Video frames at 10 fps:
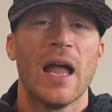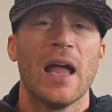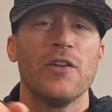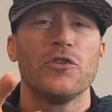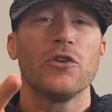
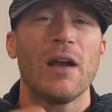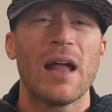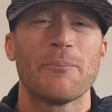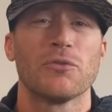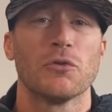And you're
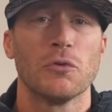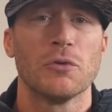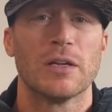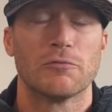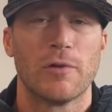
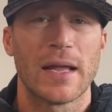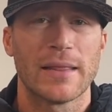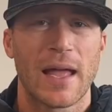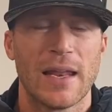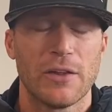absolutely right.
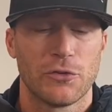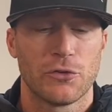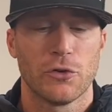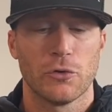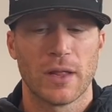That is
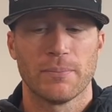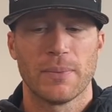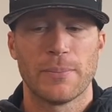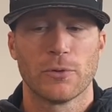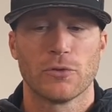true. That
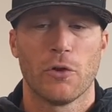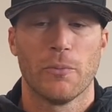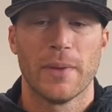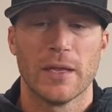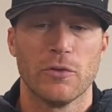people told
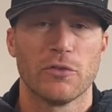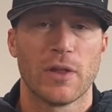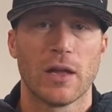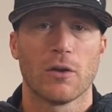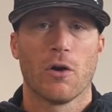me, you
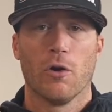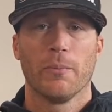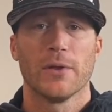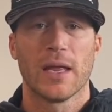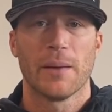stink, go
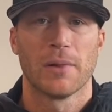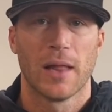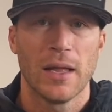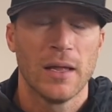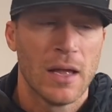home, you can't play.